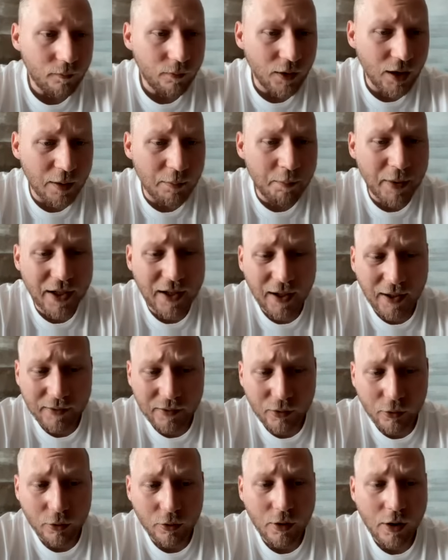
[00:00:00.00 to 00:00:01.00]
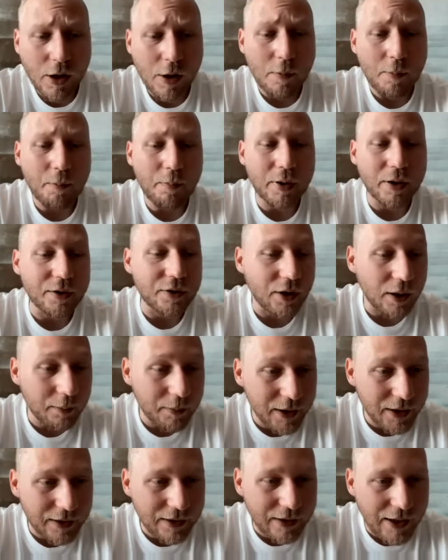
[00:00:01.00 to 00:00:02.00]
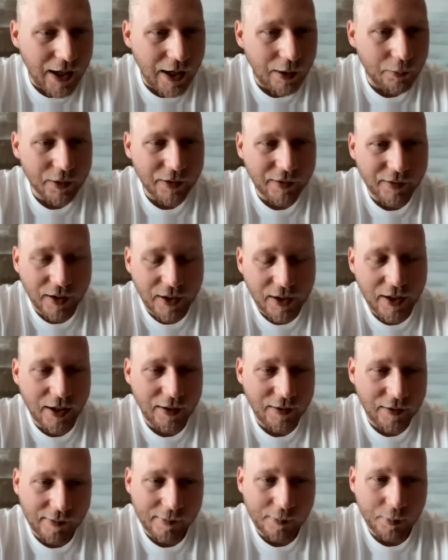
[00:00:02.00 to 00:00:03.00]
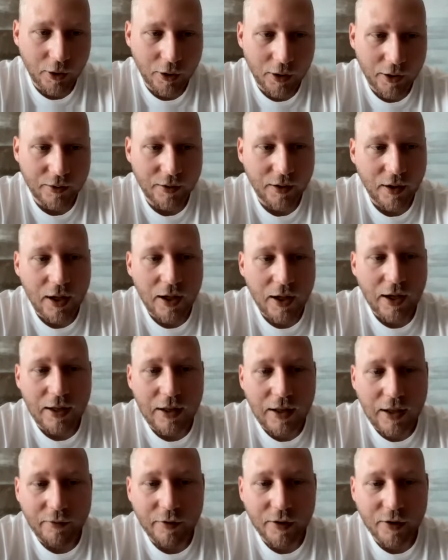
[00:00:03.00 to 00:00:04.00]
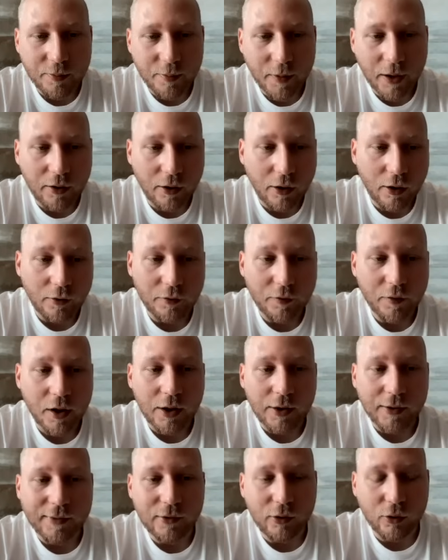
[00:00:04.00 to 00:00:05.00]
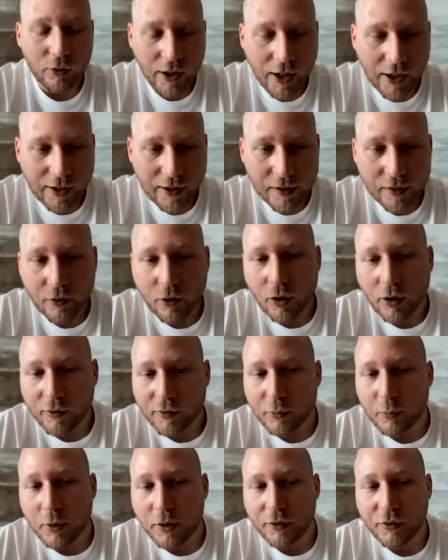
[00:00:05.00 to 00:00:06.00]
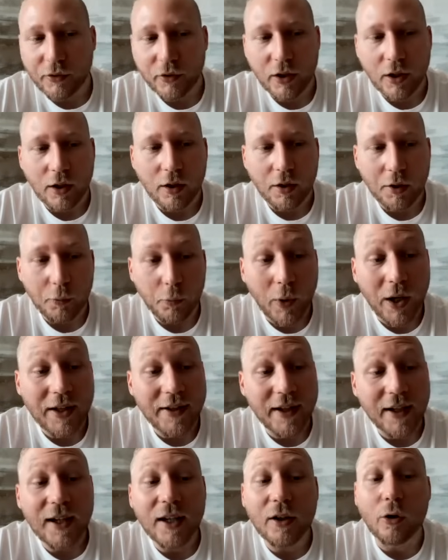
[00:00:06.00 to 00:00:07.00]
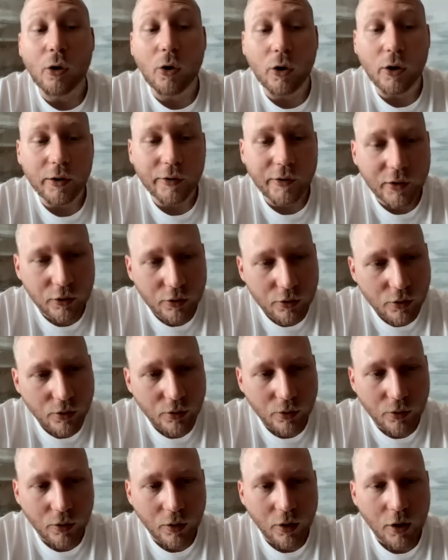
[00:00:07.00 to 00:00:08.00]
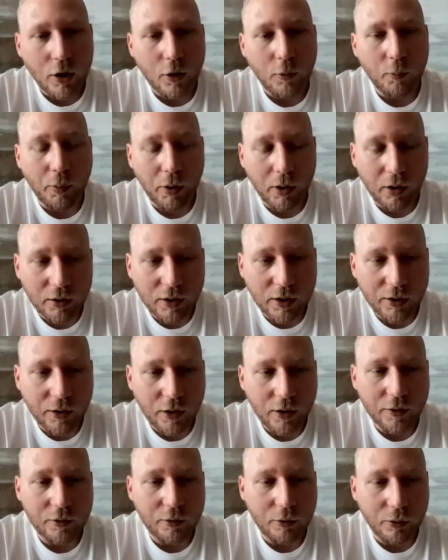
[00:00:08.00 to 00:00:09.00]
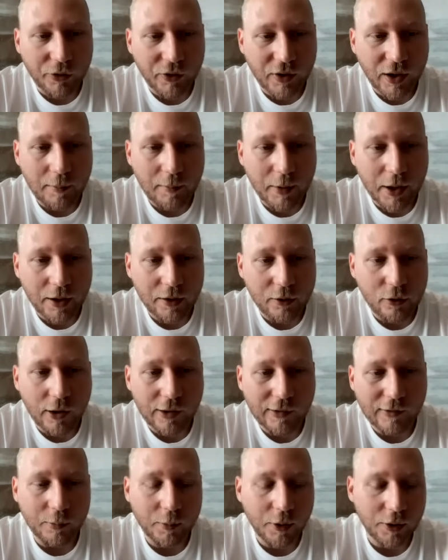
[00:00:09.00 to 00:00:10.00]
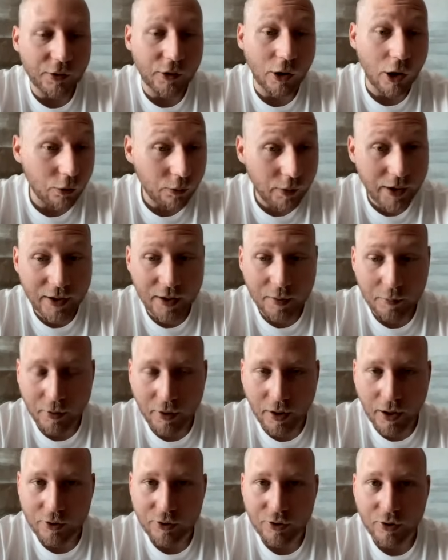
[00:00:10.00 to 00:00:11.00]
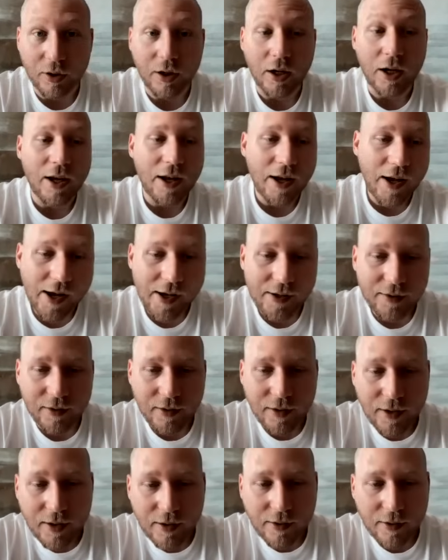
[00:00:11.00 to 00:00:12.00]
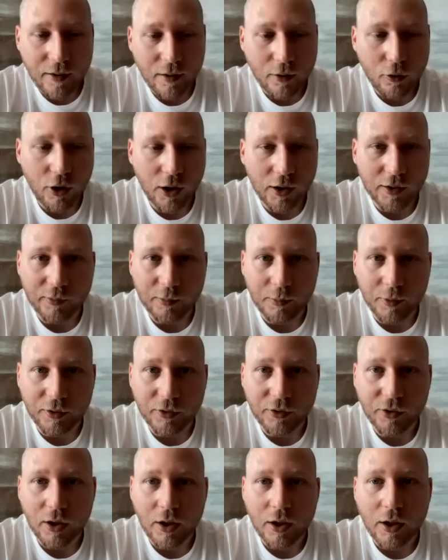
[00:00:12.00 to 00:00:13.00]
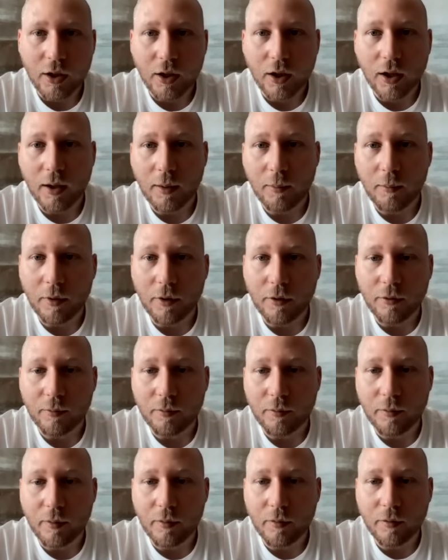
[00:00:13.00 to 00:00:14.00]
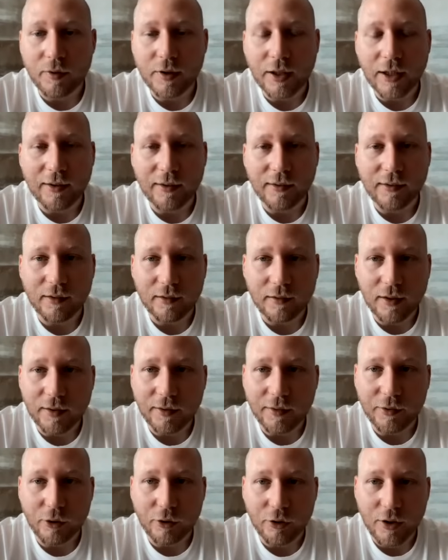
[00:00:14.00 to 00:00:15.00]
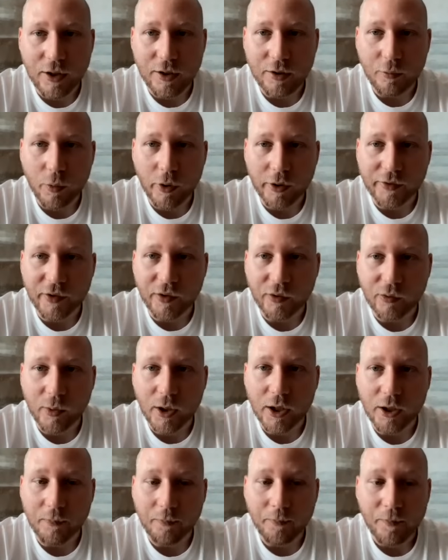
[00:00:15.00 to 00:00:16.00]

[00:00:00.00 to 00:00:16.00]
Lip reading: And Picasso, predominantly, I would say at this point, a leveraged bet of Solana and Cosmos, while they can also do Polkadot, Kusama, and Cosmos already in production, and ETH Cosmos that is currently in the works as well.